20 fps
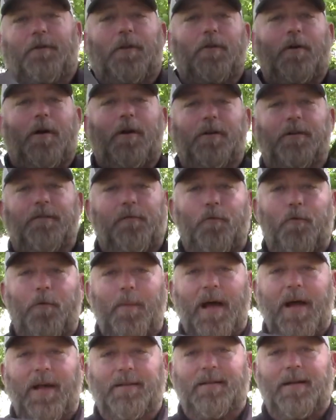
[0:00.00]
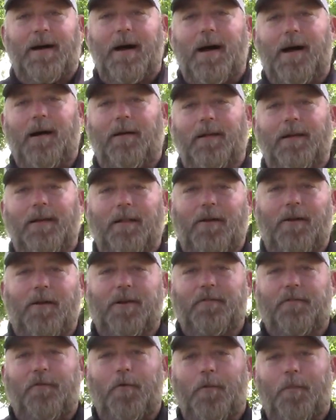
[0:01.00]
large format tile, and a
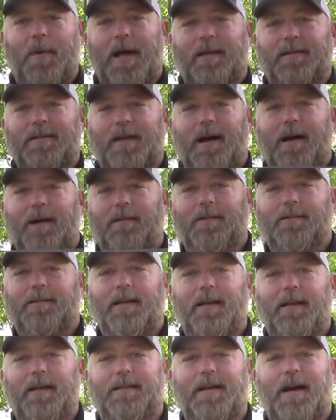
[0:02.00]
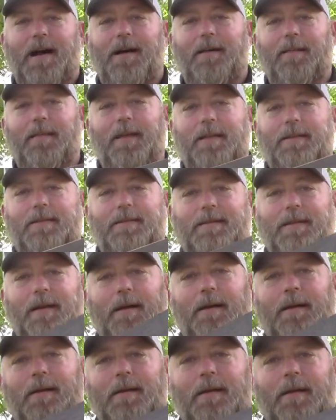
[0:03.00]
large format tile is any tile that's
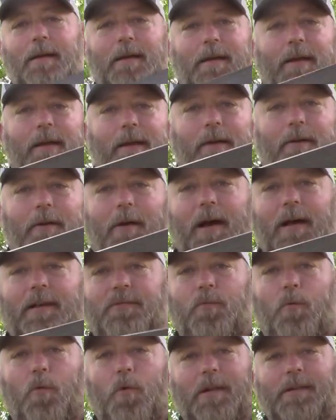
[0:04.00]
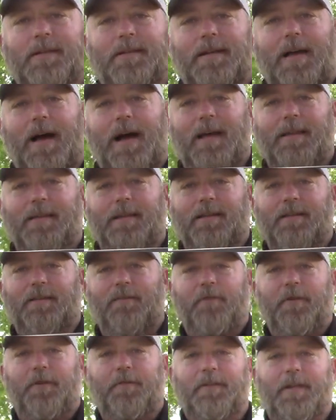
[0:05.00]
has one side that's
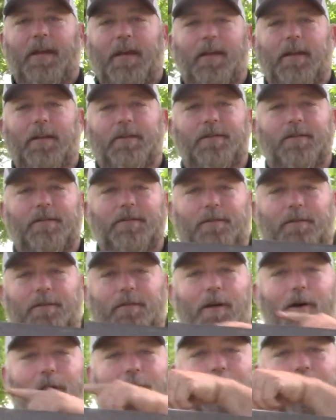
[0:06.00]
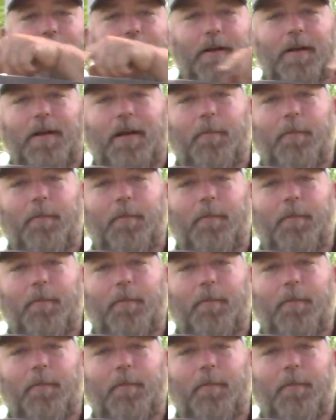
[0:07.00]
15 inches or longer,